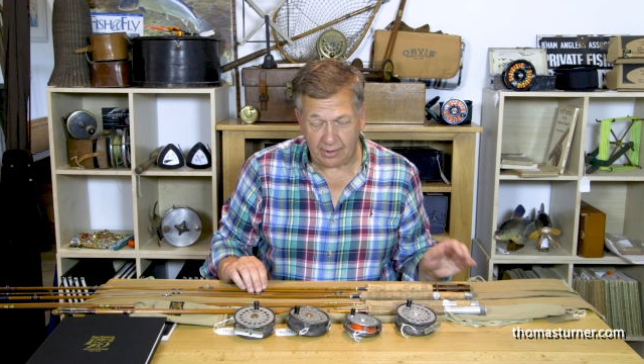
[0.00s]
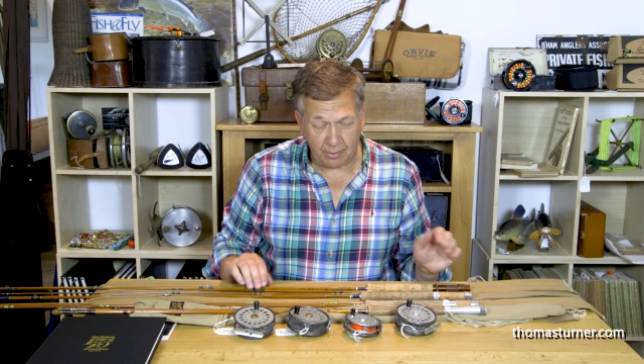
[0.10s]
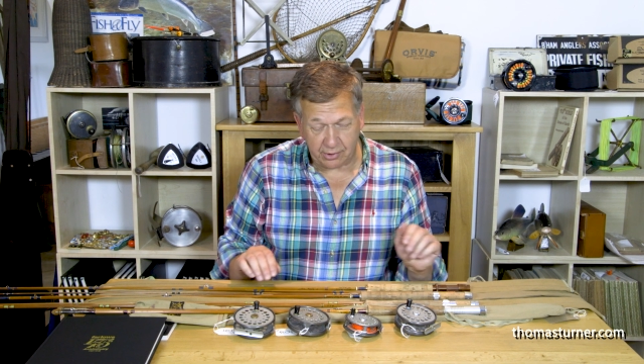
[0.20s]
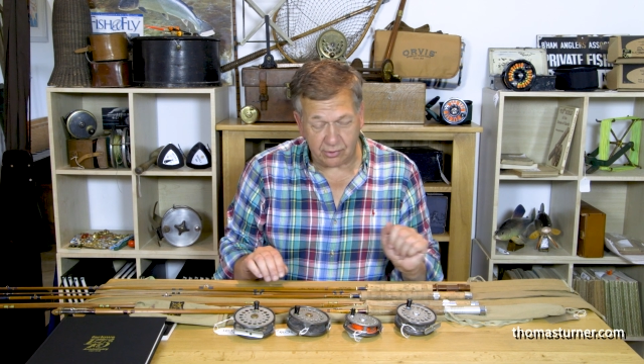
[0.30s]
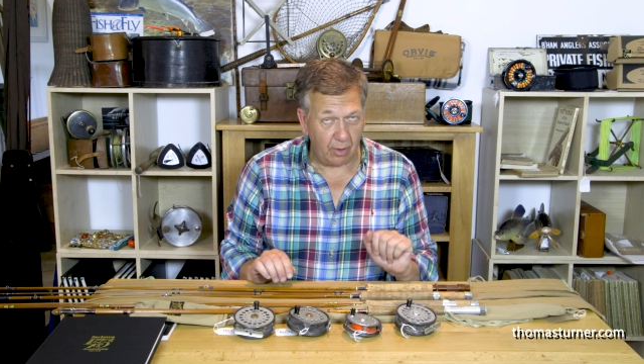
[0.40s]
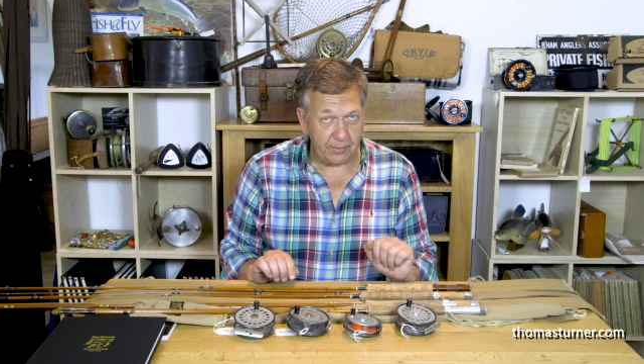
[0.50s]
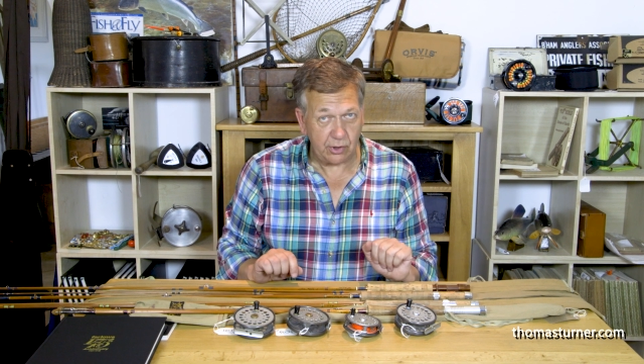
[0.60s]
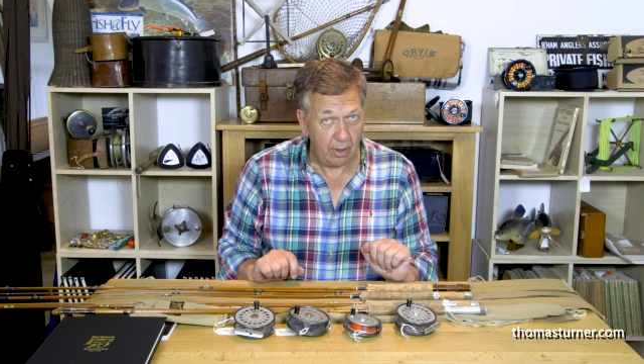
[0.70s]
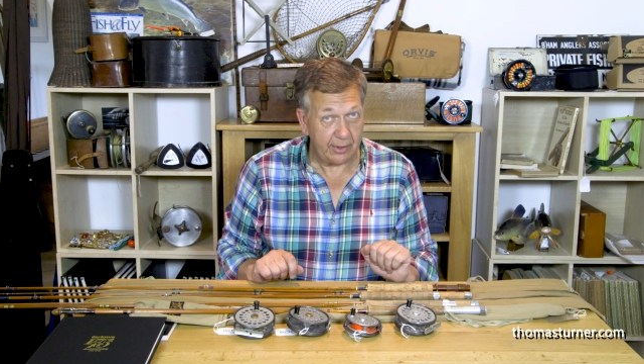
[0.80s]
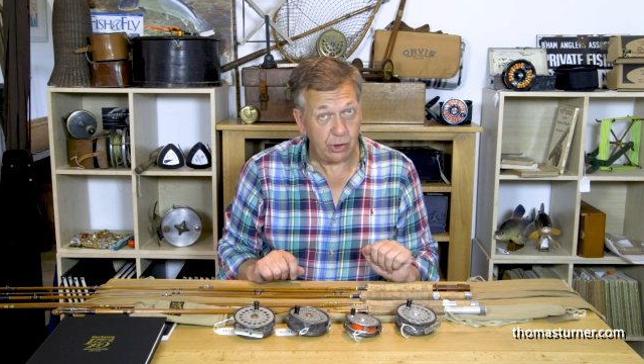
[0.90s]
So that was a
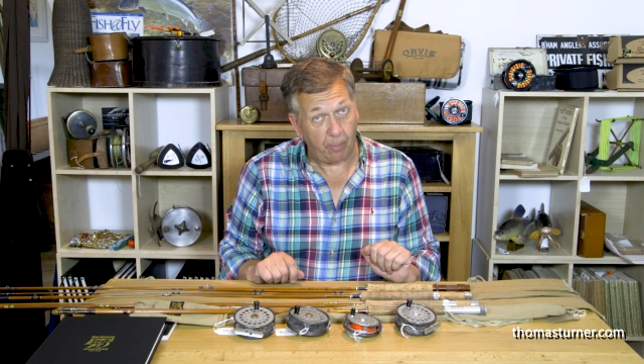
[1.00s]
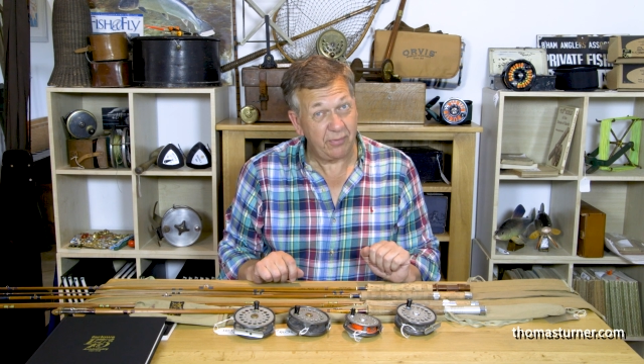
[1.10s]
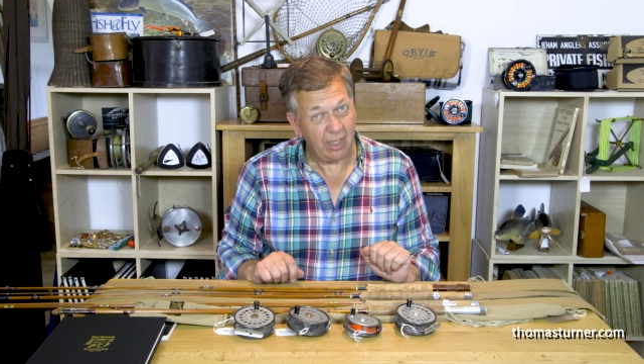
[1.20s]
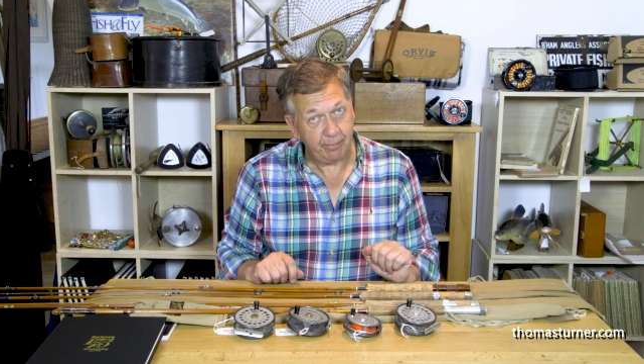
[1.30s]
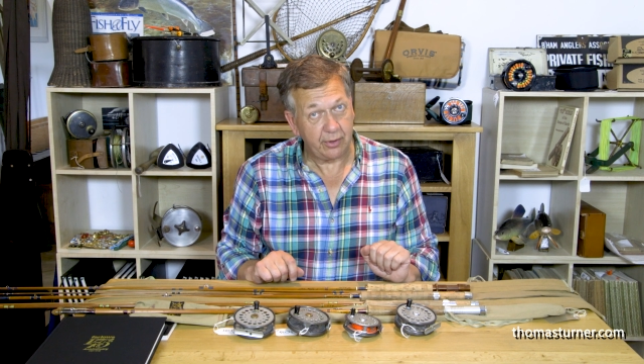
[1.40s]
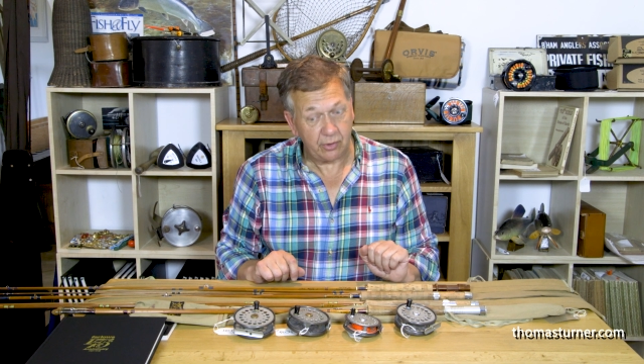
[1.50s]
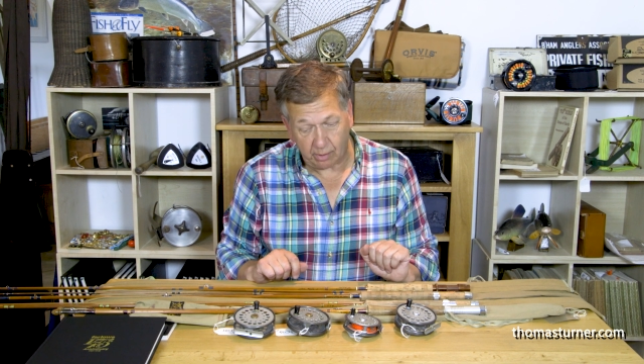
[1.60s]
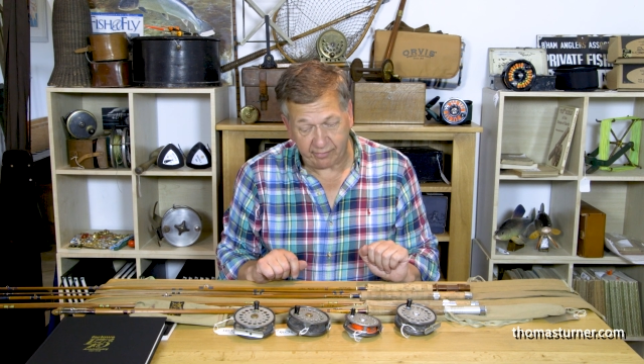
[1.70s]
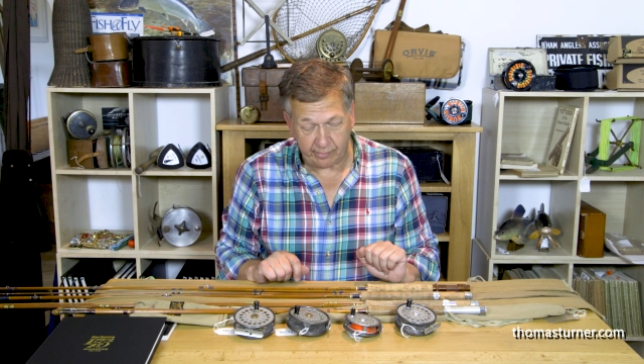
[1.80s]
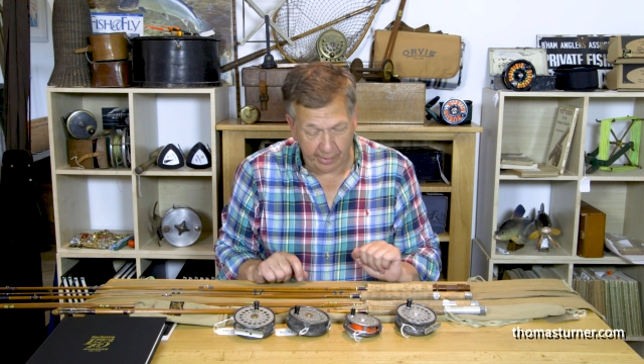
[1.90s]
Thomas Turner top tip
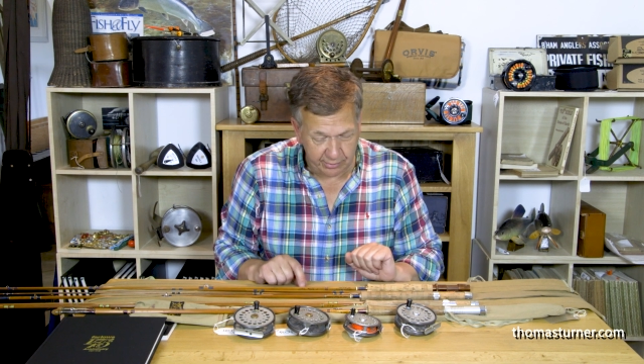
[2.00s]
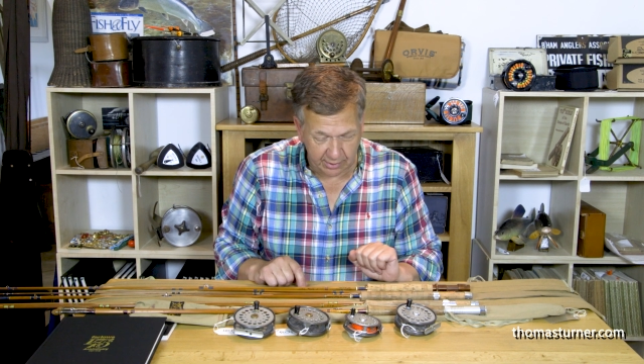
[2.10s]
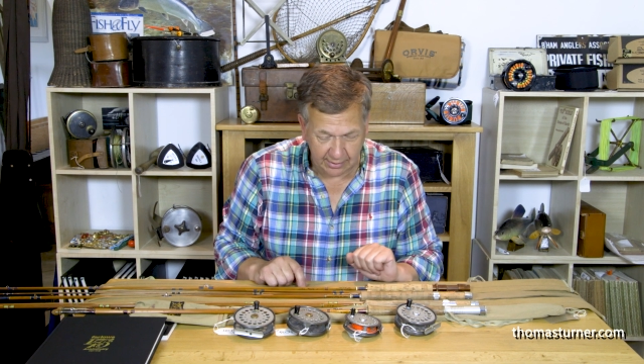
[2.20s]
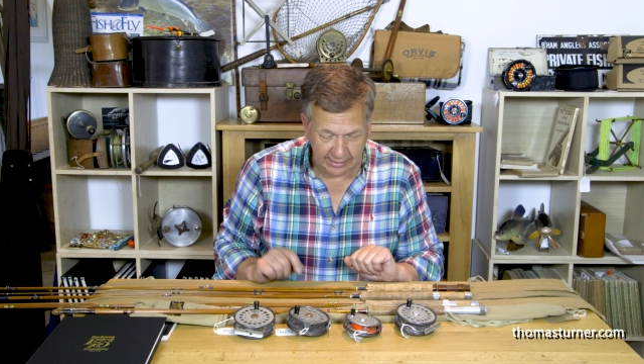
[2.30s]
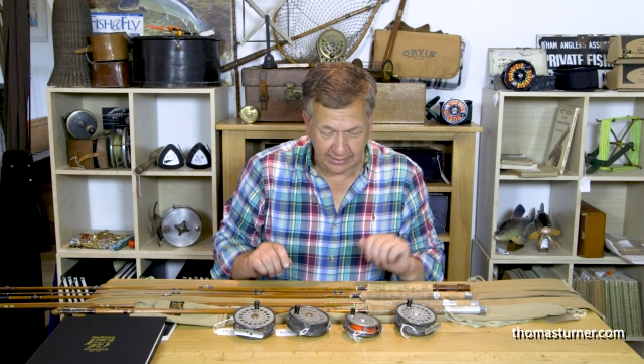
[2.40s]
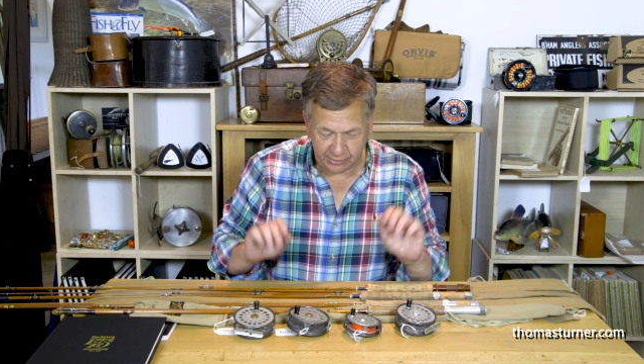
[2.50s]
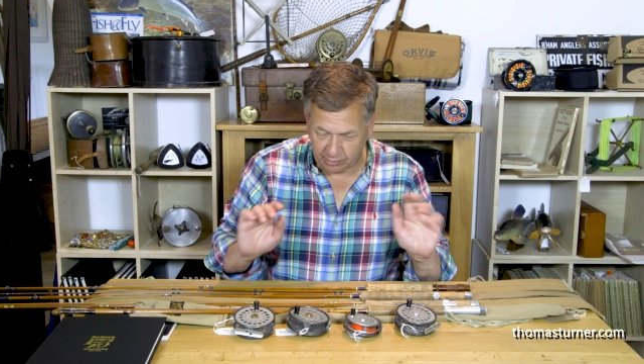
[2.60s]
on top of the mountain.